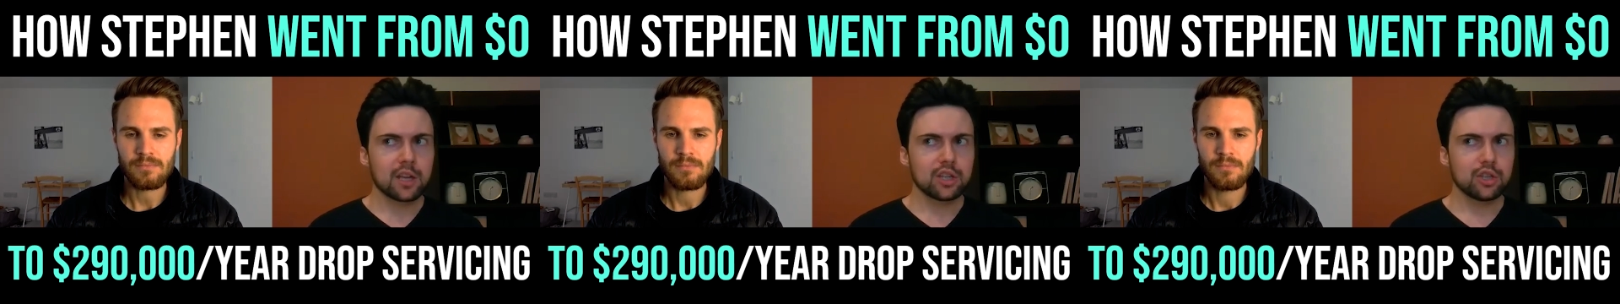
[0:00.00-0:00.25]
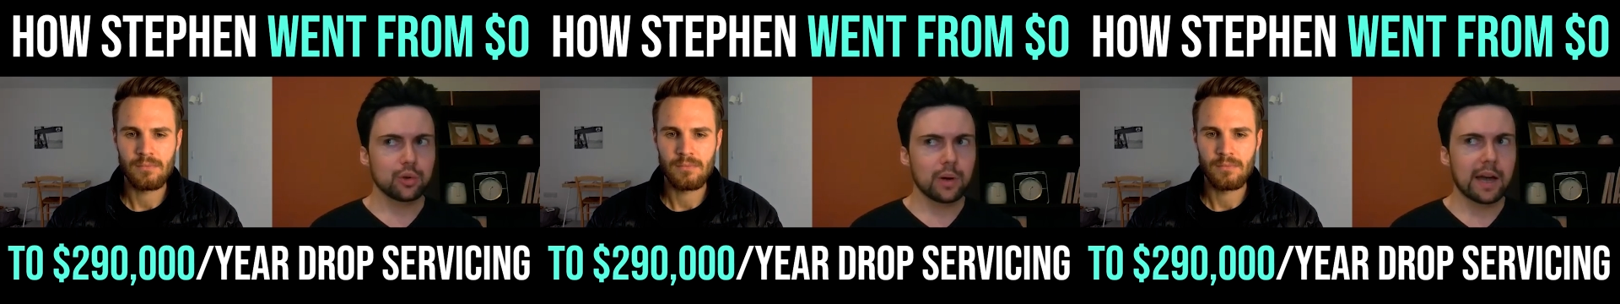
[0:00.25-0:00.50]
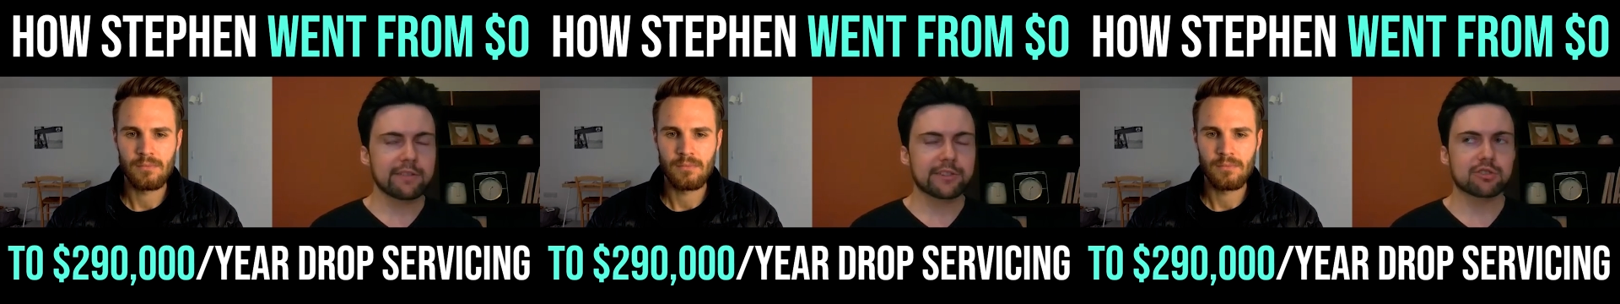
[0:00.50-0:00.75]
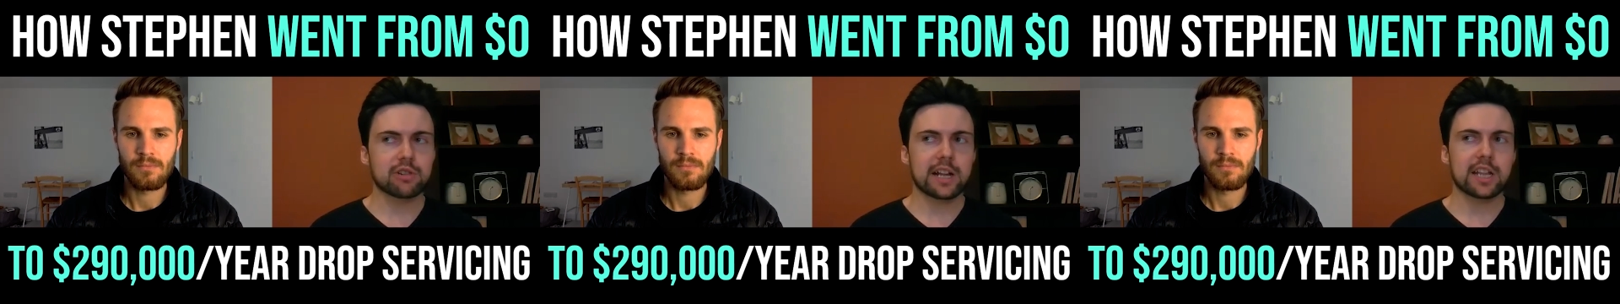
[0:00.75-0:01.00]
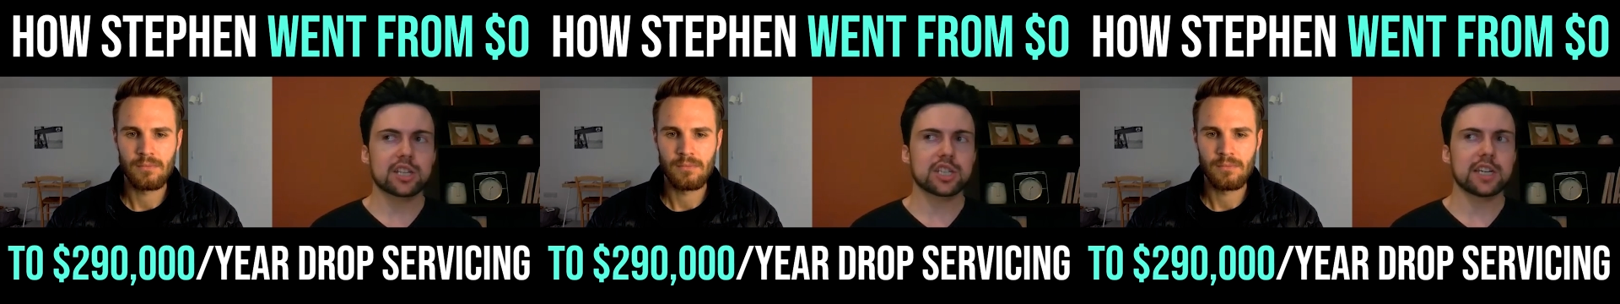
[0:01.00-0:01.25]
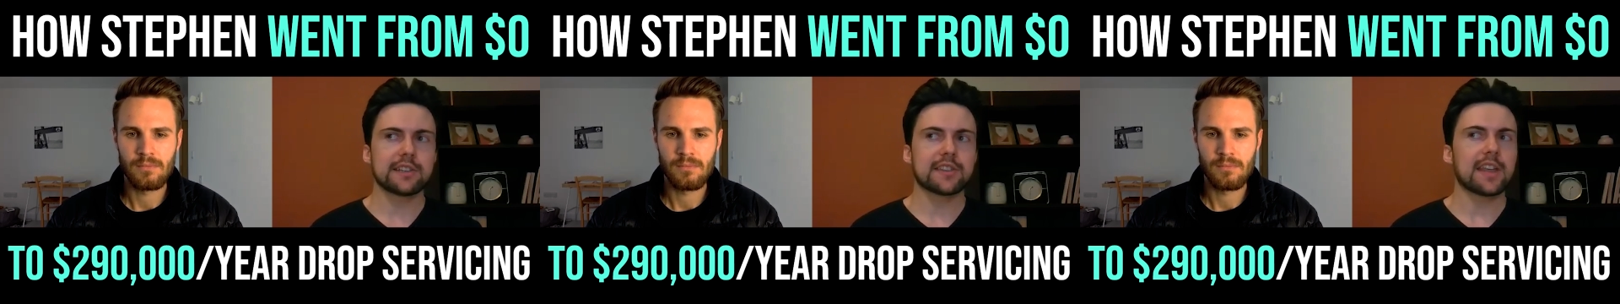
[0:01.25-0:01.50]
Speaker 1: you have
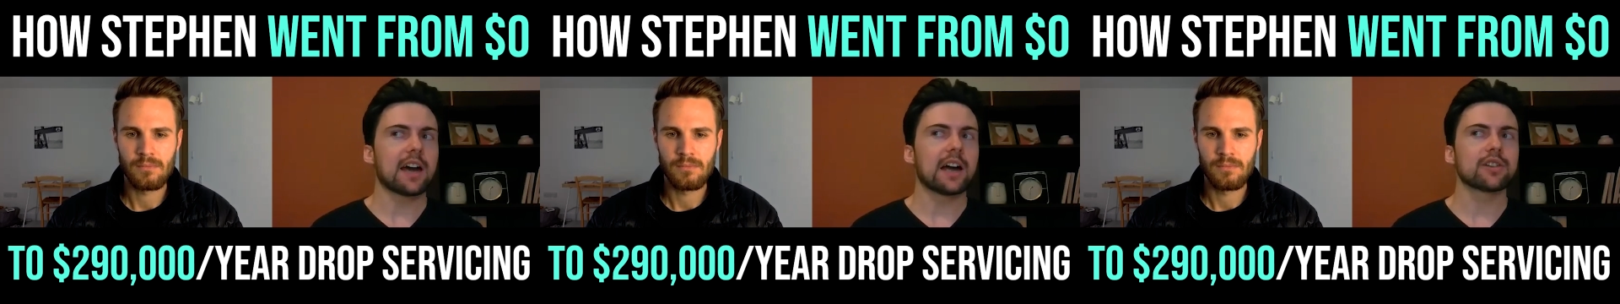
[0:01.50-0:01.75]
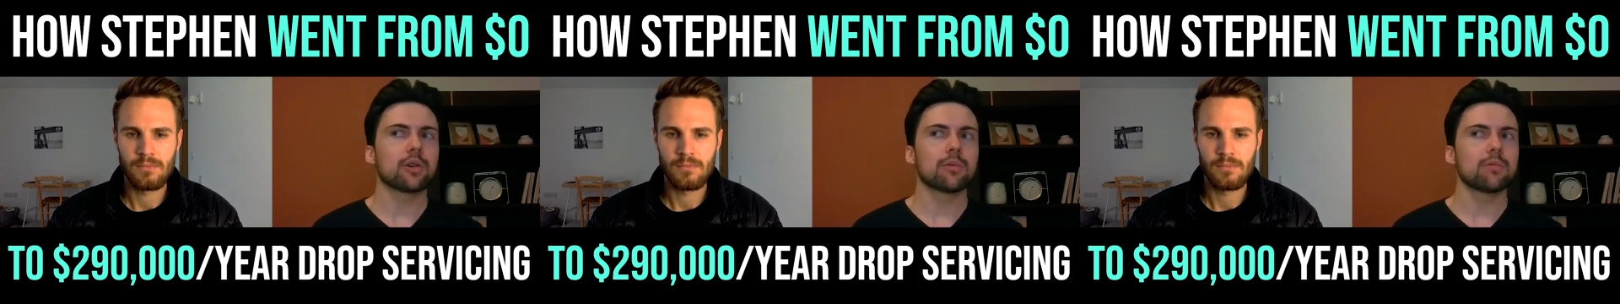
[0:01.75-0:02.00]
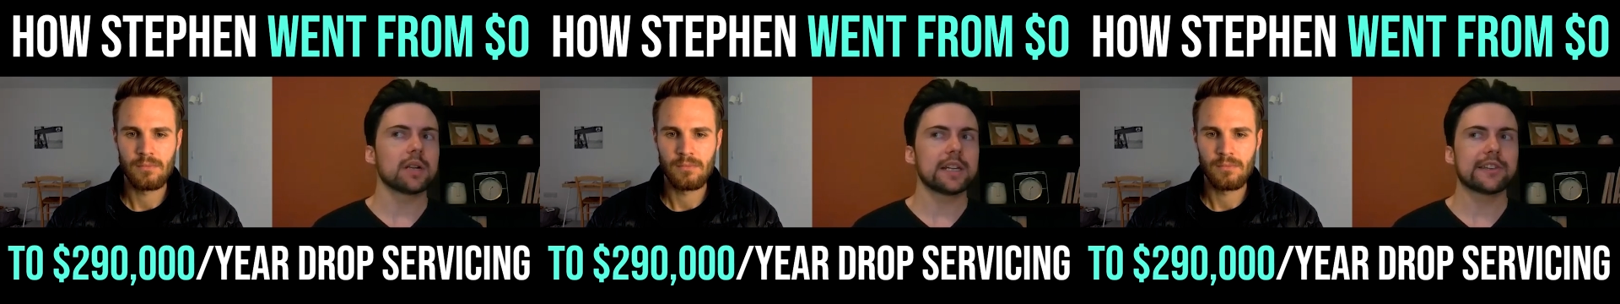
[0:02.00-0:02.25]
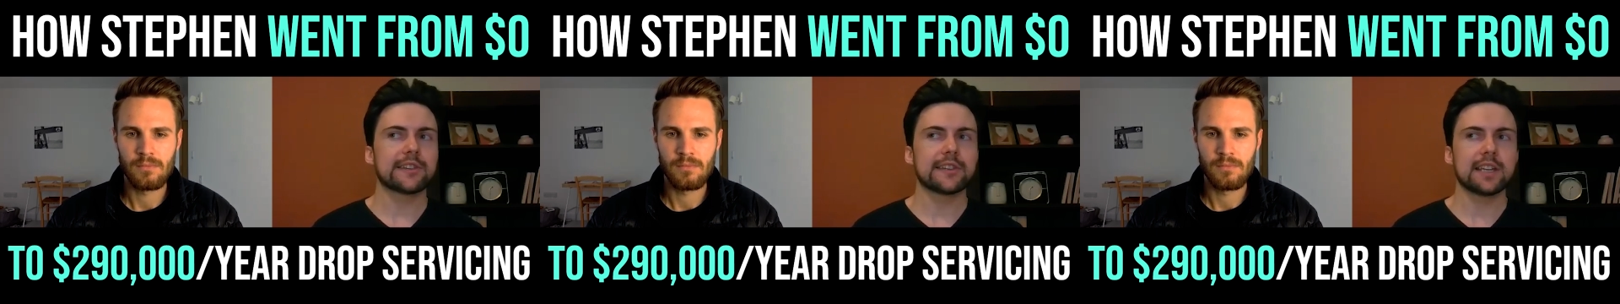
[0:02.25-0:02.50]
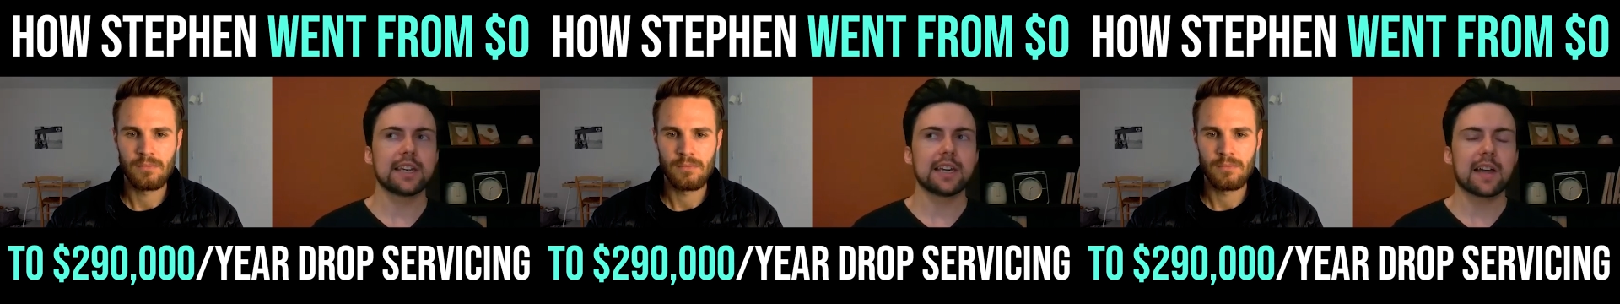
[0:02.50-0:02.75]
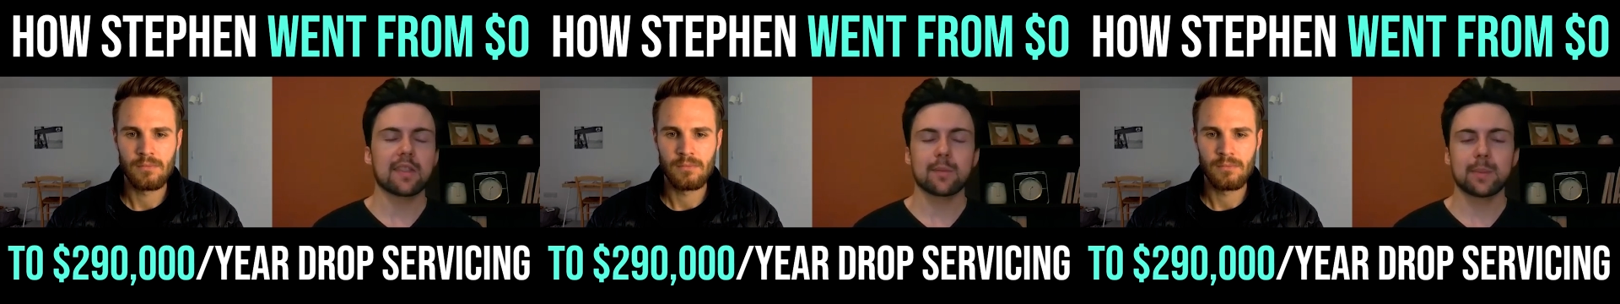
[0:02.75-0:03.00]
strategies that I don't really see
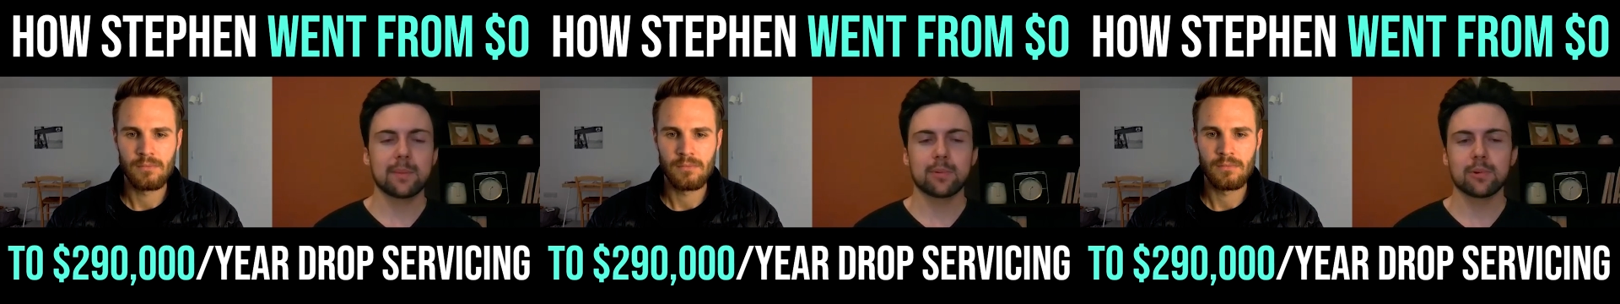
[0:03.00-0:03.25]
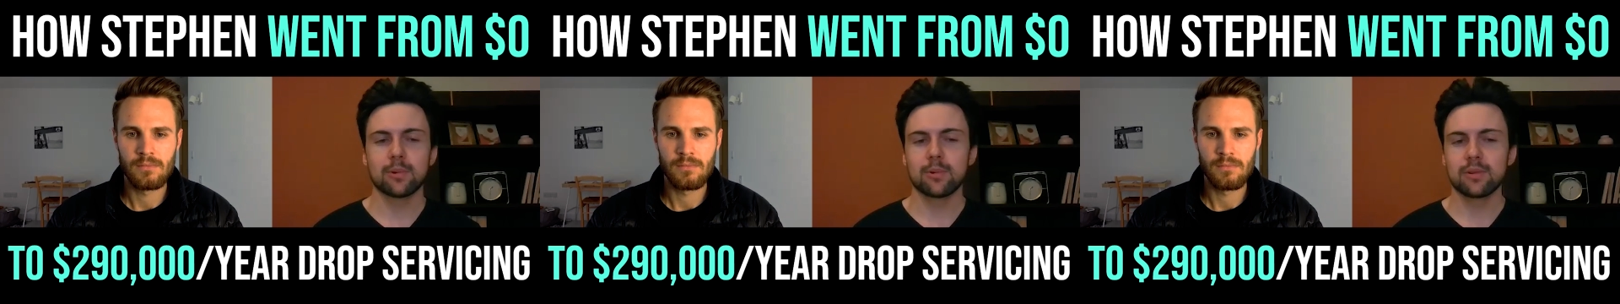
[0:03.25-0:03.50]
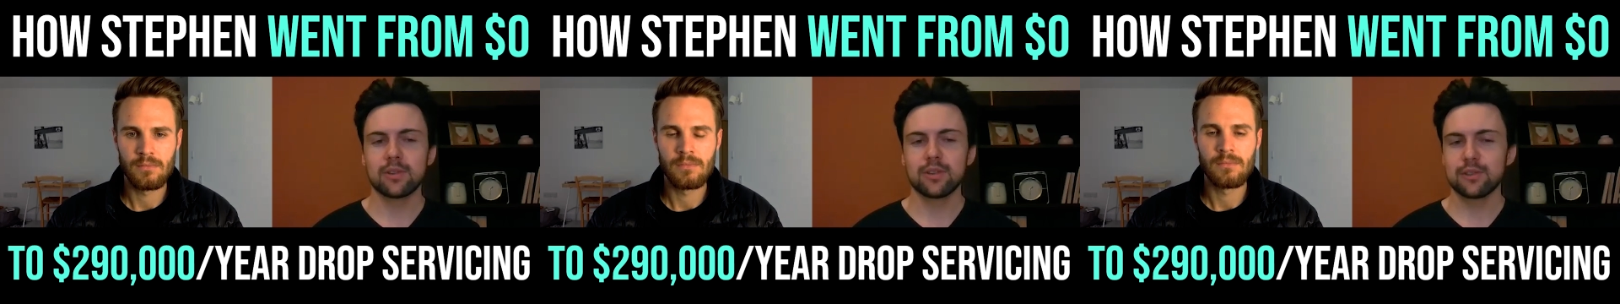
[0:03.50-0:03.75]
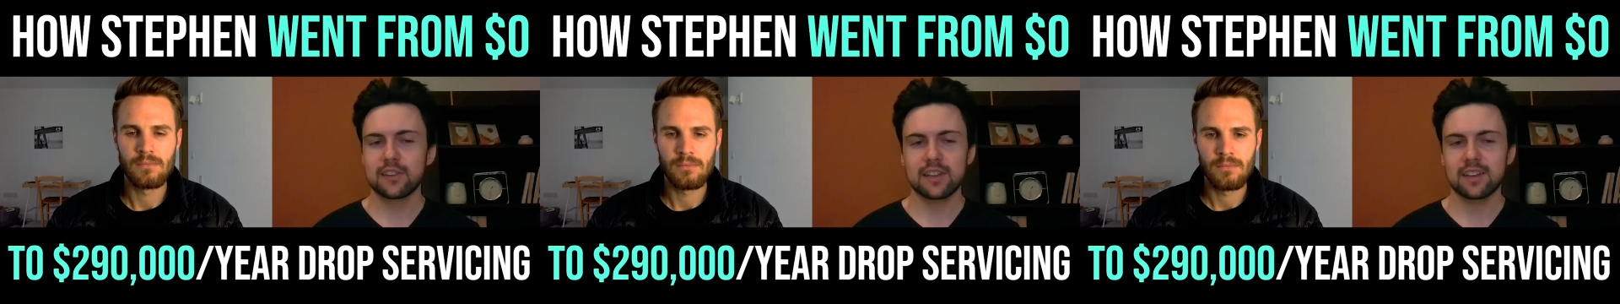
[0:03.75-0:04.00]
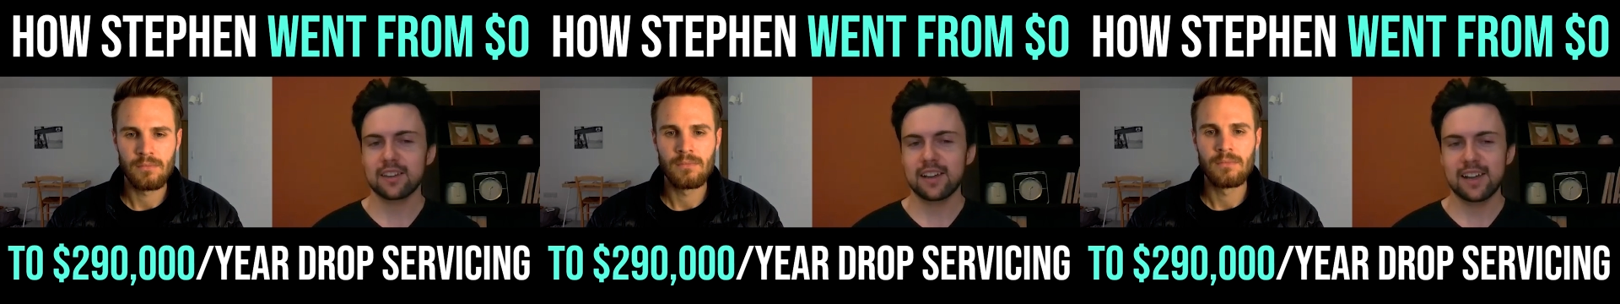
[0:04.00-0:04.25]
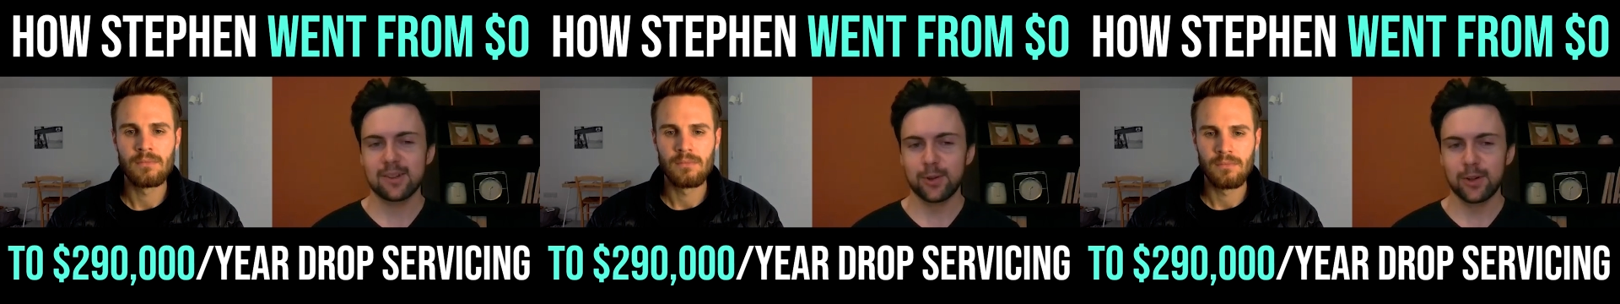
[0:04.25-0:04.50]
other people using
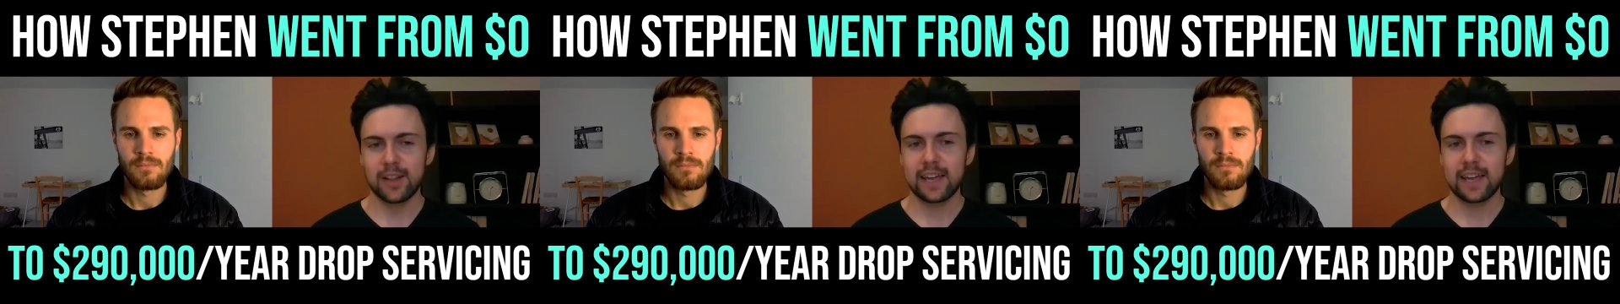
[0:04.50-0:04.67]
at all.